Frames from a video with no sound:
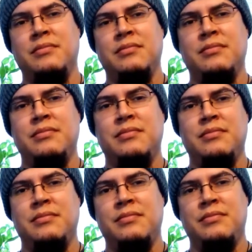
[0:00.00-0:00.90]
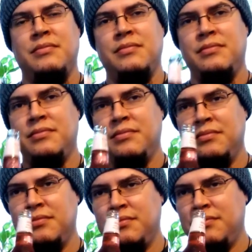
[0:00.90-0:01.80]

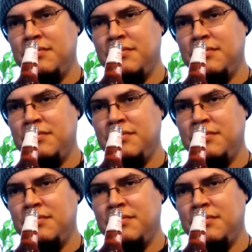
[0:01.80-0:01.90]
(no one is talking)